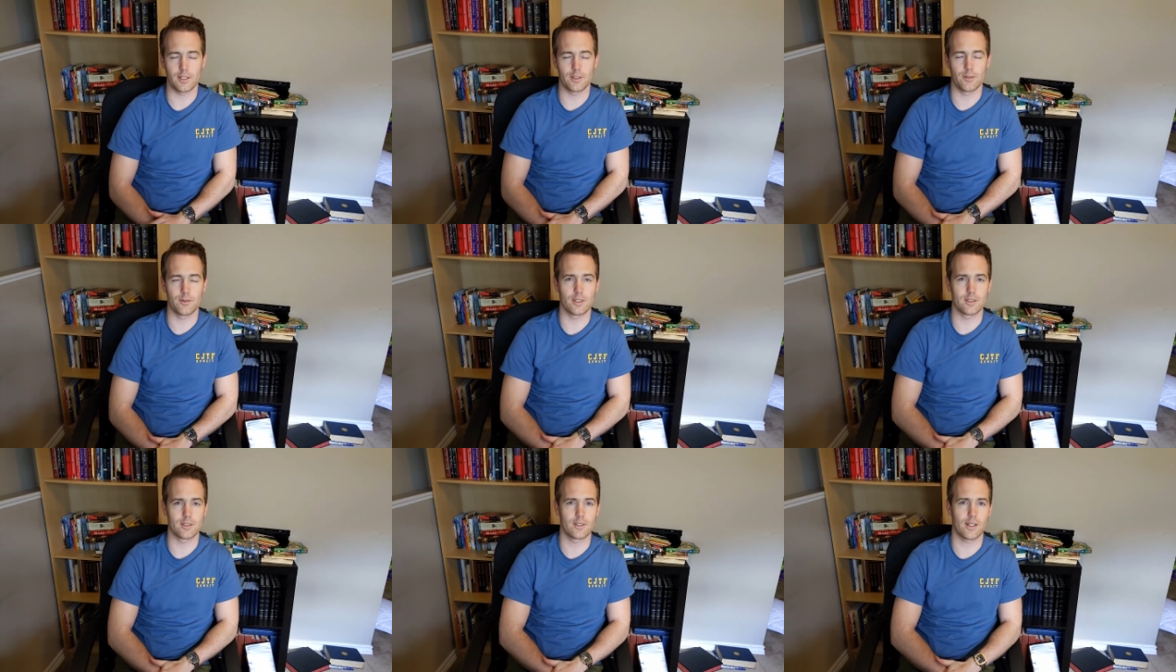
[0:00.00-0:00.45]
to
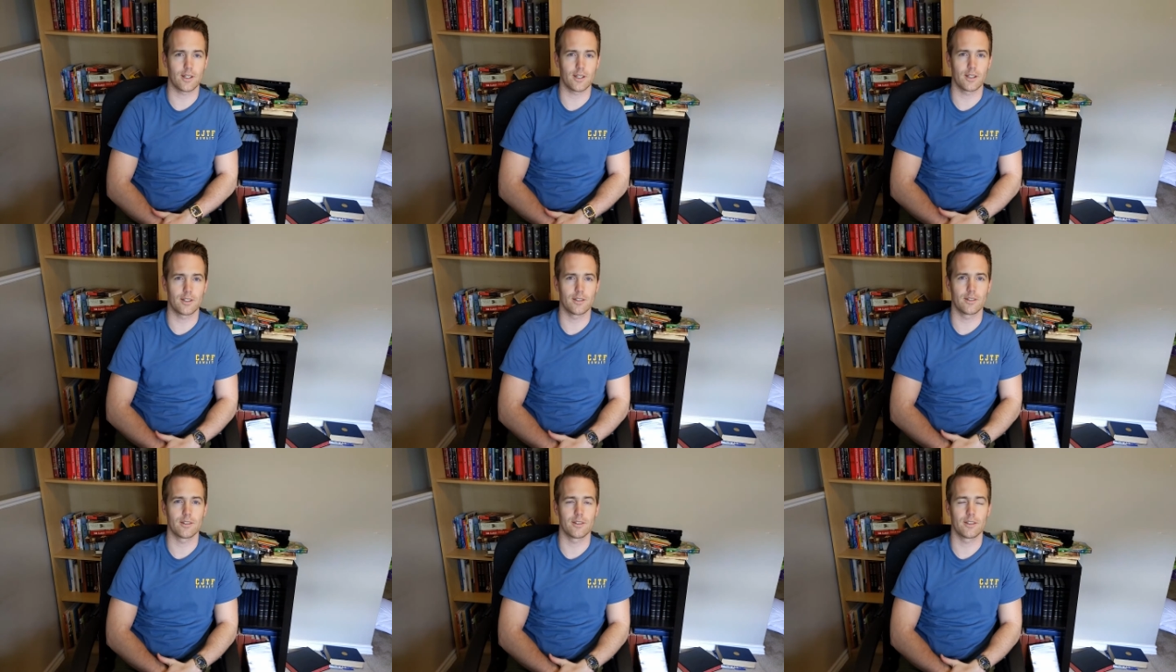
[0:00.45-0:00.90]
in a
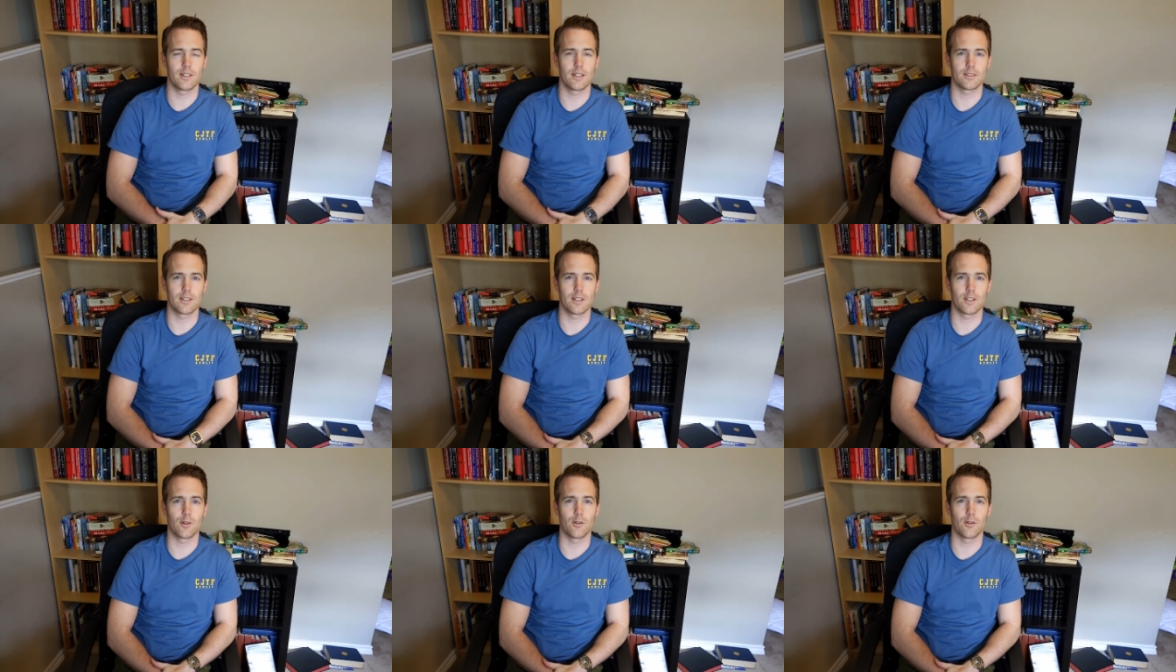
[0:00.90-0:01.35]
second, as
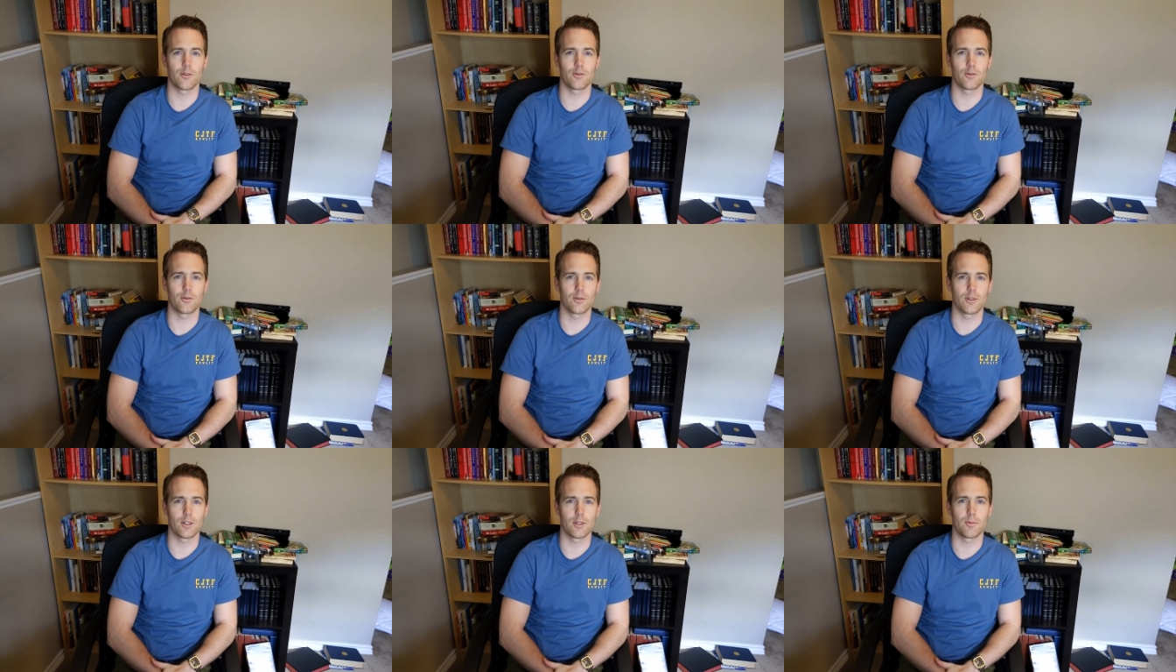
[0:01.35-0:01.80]
I go
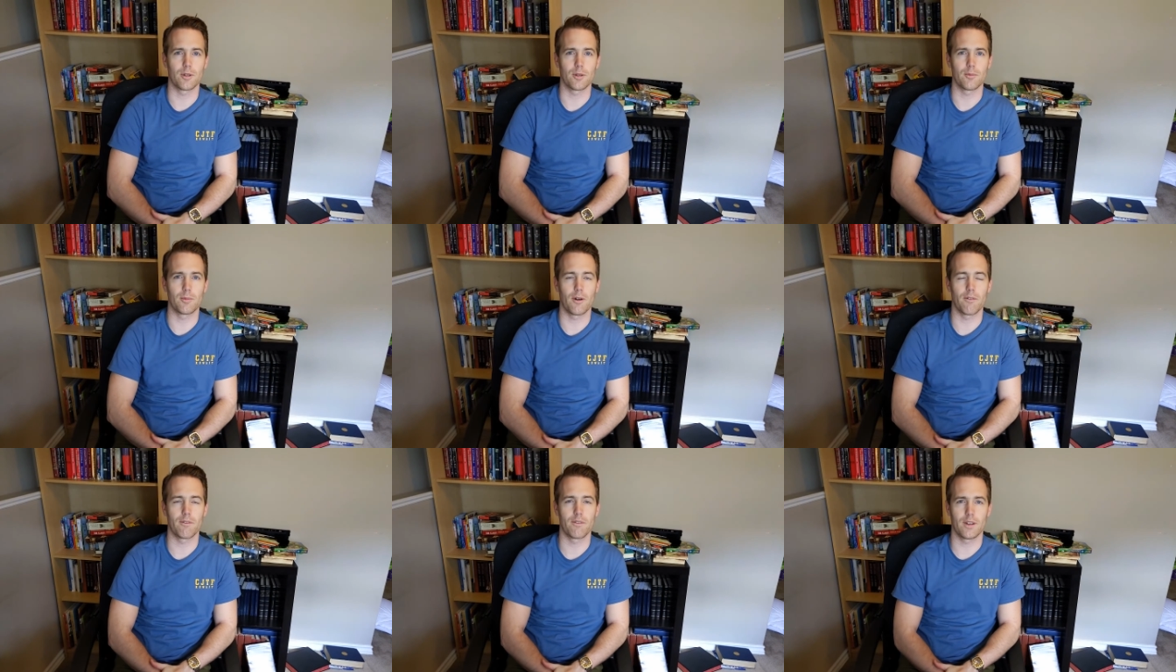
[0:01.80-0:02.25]
through a little bit
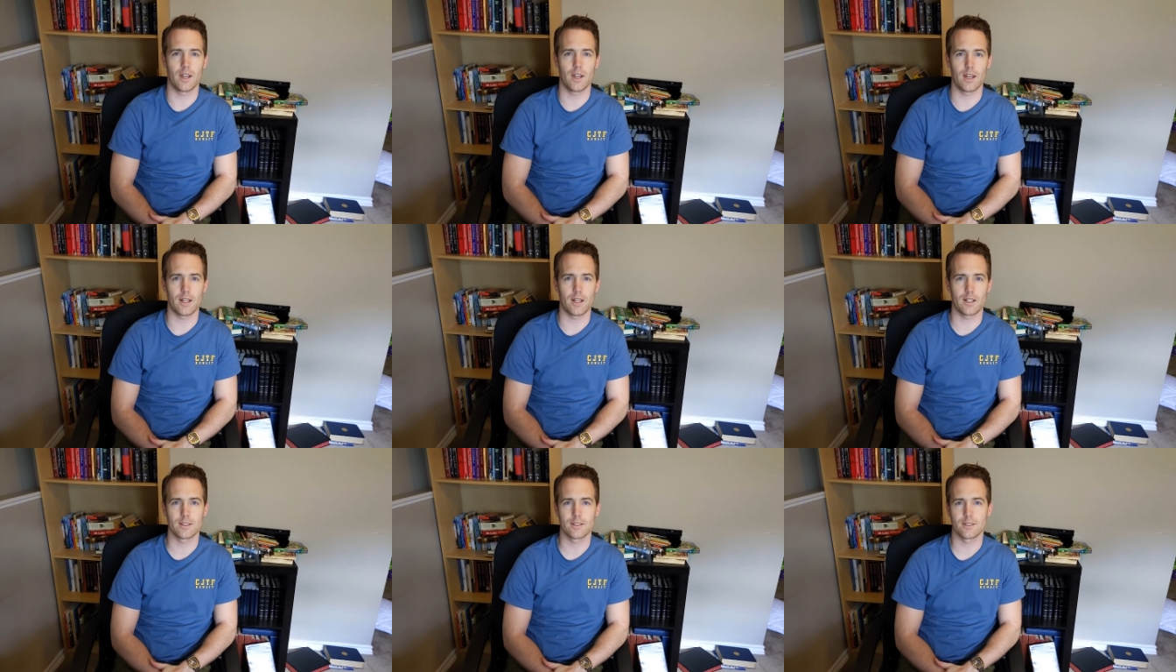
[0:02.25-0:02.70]
about
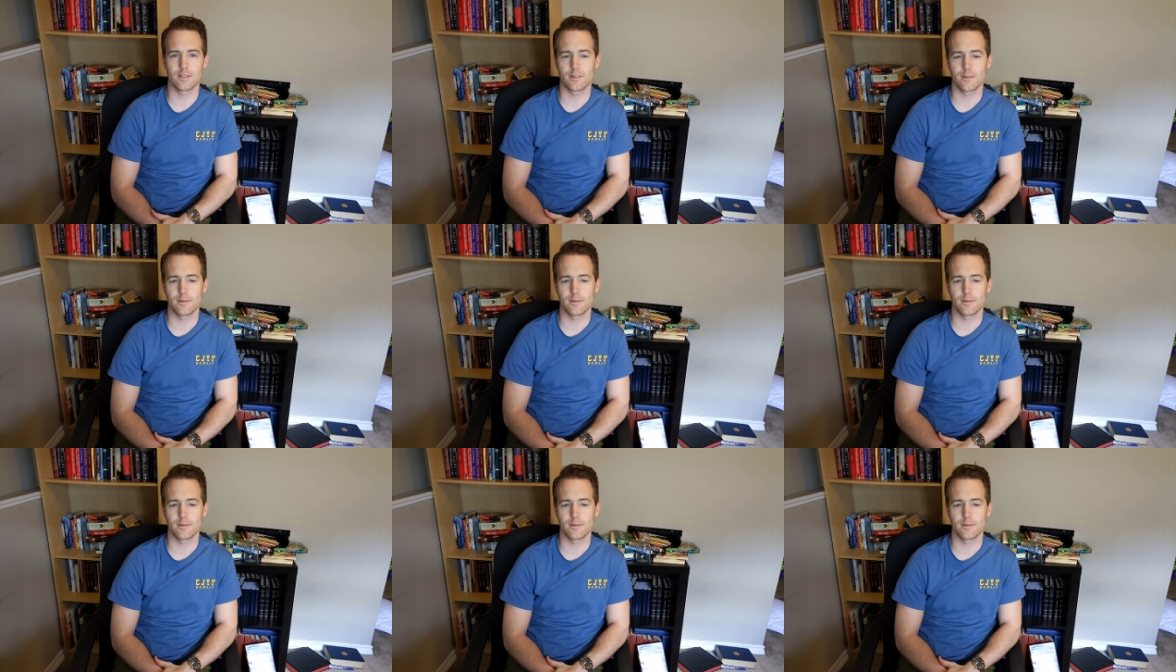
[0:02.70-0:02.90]
phonetics.